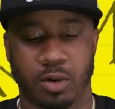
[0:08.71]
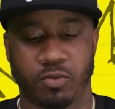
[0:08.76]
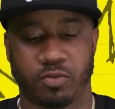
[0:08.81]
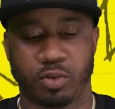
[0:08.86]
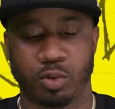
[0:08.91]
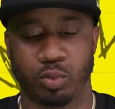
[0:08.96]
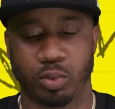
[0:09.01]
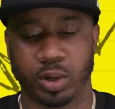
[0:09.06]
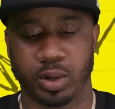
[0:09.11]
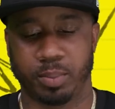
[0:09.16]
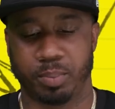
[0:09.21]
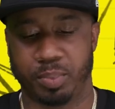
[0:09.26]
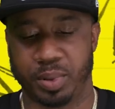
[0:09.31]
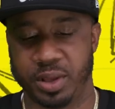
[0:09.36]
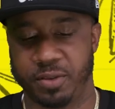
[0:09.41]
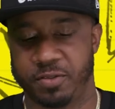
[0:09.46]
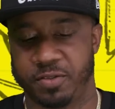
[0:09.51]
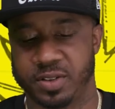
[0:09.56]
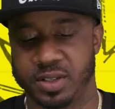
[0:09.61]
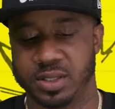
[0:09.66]
I'm from where the
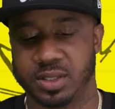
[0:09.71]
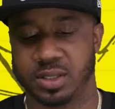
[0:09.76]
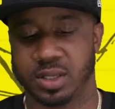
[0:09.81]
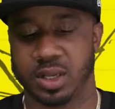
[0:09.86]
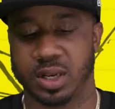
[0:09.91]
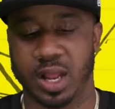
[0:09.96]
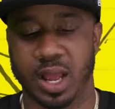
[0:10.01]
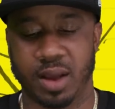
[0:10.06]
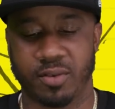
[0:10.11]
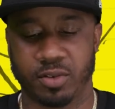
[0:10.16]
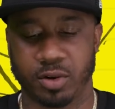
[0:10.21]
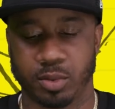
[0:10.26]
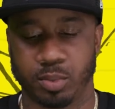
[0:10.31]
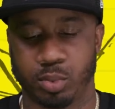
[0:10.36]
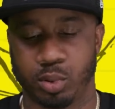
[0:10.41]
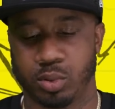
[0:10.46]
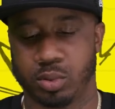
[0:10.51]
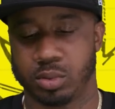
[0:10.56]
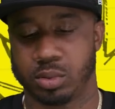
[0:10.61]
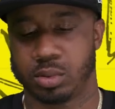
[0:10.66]
beef is
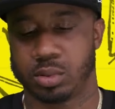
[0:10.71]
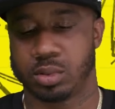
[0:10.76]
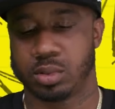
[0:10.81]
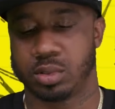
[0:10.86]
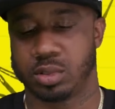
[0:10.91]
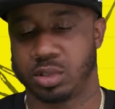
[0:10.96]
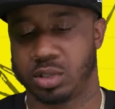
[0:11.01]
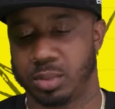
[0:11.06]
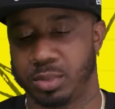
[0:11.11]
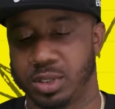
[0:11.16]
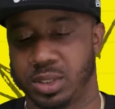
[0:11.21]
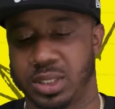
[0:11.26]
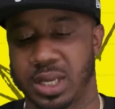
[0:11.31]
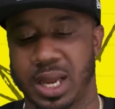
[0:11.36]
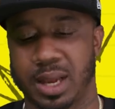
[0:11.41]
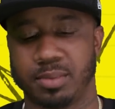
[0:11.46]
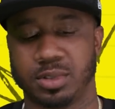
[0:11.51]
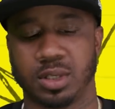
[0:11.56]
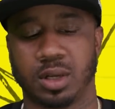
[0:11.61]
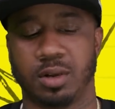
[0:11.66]
inevitable.
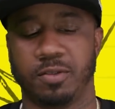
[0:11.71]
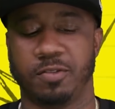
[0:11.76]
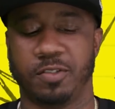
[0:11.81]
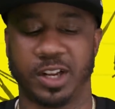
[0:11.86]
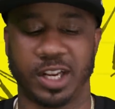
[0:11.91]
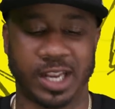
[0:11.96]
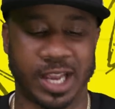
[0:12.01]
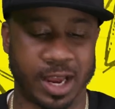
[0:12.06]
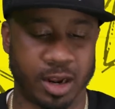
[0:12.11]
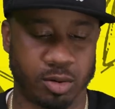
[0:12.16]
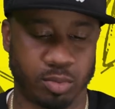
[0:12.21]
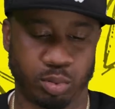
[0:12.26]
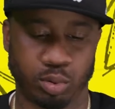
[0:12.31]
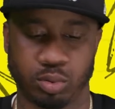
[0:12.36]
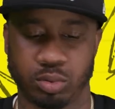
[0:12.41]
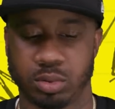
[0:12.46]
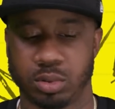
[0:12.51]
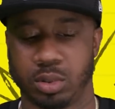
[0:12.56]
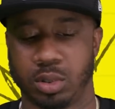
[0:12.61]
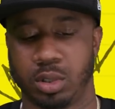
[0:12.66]
Summertime's
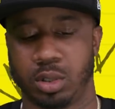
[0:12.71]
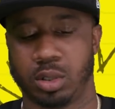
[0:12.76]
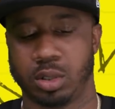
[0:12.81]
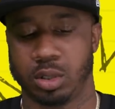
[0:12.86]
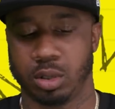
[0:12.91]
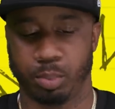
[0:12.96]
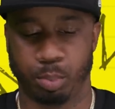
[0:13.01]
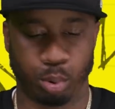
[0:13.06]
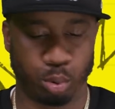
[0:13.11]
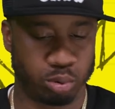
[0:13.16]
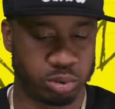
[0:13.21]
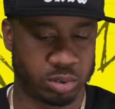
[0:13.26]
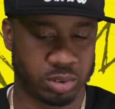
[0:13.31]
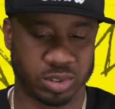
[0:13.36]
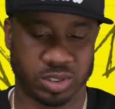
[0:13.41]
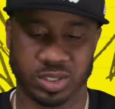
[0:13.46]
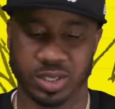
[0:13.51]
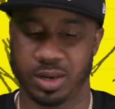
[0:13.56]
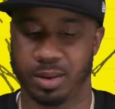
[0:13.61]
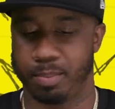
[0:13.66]
unforgettable.
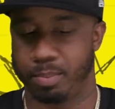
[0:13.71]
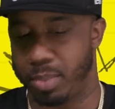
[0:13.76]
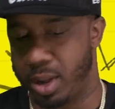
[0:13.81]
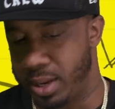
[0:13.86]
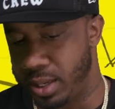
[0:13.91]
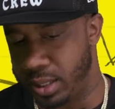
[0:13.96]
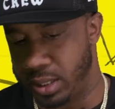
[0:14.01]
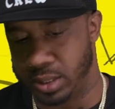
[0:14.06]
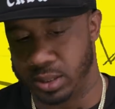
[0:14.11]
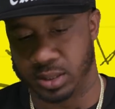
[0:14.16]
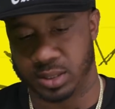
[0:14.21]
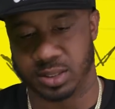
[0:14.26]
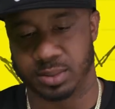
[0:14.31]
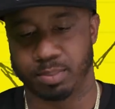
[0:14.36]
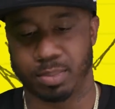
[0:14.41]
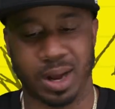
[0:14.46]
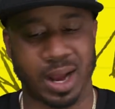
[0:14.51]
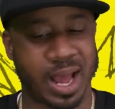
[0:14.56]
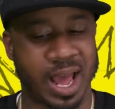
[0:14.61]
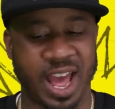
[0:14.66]
Boosters in abundance.
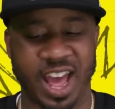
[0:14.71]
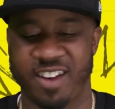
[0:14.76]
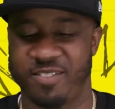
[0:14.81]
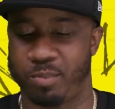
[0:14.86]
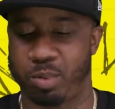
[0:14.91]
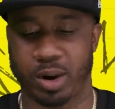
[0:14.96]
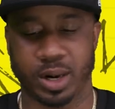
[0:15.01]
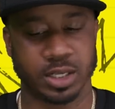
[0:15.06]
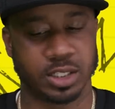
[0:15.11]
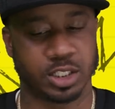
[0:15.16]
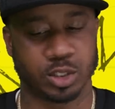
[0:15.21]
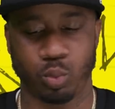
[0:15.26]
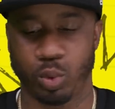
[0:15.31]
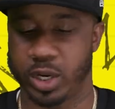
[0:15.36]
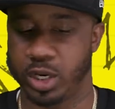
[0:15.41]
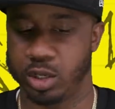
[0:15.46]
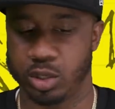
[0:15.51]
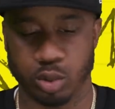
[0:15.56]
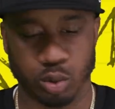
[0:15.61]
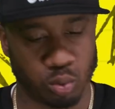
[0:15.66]
Buy half price
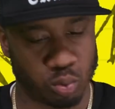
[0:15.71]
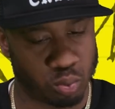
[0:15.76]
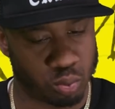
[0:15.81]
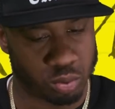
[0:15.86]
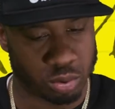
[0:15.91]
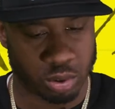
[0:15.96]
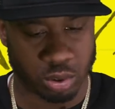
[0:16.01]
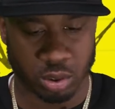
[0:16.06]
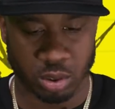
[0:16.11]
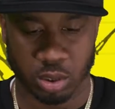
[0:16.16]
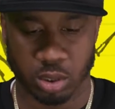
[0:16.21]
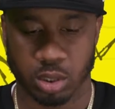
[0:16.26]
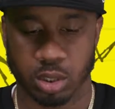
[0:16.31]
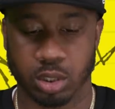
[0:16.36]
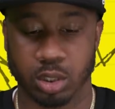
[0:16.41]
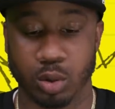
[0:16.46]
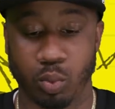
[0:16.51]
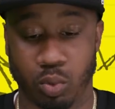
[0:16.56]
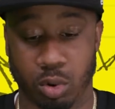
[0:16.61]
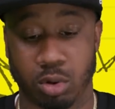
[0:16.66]
sweater new.
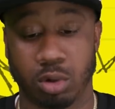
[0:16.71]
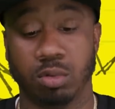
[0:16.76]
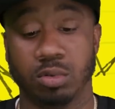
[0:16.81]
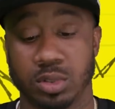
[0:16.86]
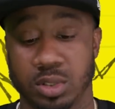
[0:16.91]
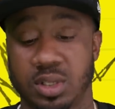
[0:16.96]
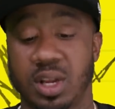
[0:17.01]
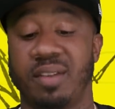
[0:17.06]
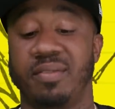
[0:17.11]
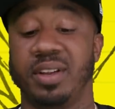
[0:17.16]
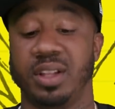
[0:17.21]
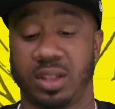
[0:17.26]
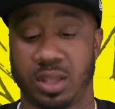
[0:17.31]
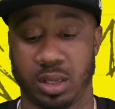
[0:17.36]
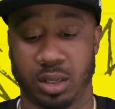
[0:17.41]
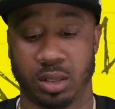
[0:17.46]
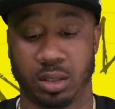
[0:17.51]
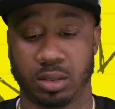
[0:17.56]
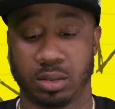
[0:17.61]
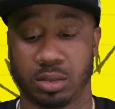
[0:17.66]
Your word was
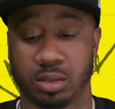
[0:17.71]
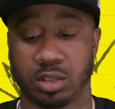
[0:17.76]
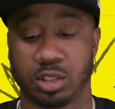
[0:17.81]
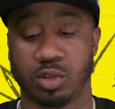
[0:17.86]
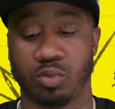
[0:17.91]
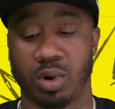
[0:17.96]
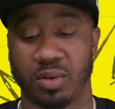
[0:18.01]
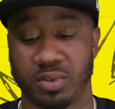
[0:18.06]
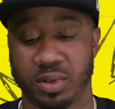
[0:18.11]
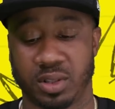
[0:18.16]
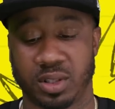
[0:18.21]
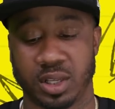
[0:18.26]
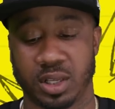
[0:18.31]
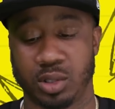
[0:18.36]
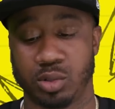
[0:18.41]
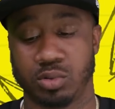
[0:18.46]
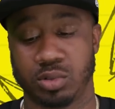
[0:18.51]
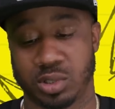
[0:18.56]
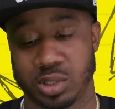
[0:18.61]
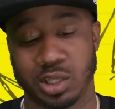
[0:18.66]
everything. So
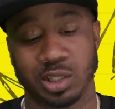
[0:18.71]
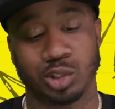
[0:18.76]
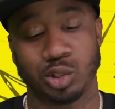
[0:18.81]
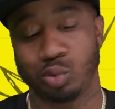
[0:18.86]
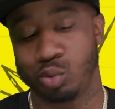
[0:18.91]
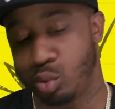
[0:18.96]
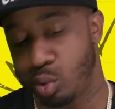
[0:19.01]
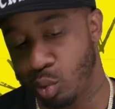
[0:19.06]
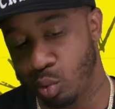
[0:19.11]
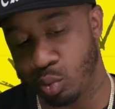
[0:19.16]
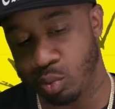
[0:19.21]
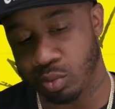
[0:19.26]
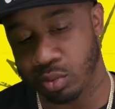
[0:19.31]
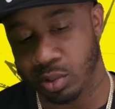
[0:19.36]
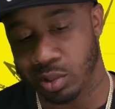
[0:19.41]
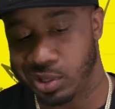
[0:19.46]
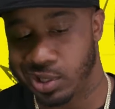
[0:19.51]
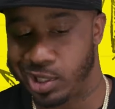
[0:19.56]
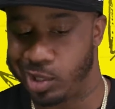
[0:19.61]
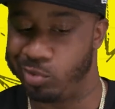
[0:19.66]
everything you said you do,
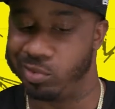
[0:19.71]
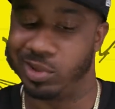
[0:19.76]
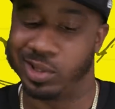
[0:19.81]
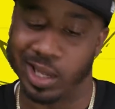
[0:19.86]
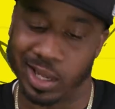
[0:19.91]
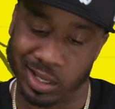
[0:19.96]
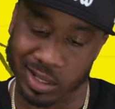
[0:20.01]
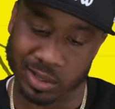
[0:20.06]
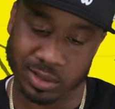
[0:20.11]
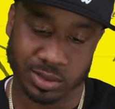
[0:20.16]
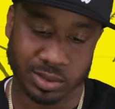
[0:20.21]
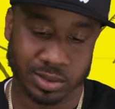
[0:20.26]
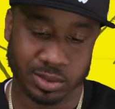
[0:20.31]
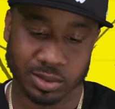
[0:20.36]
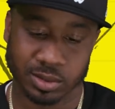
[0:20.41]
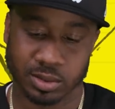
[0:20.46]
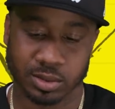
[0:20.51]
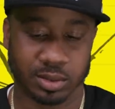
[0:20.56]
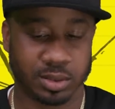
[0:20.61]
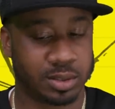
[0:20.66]
you did it.
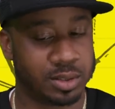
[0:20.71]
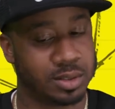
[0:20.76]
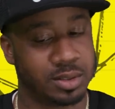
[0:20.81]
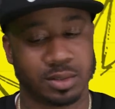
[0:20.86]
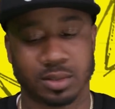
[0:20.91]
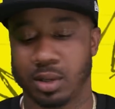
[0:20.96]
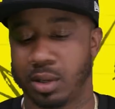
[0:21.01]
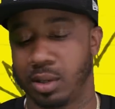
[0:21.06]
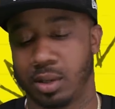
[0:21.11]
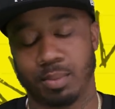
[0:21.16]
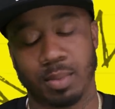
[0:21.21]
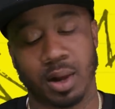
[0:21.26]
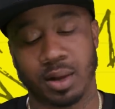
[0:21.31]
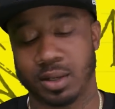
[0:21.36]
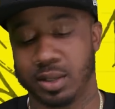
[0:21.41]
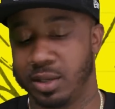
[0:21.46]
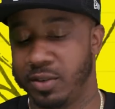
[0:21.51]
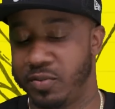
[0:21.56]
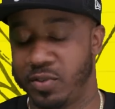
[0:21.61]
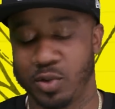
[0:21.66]
Couldn't talk
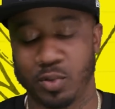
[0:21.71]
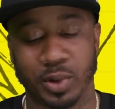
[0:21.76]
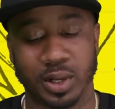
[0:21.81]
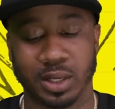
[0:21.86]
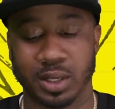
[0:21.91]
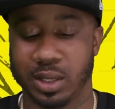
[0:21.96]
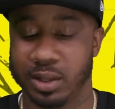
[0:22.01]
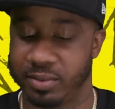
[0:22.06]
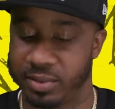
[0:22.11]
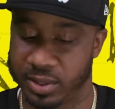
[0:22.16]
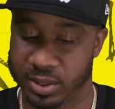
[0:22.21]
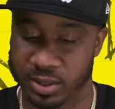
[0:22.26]
about it if you ain't live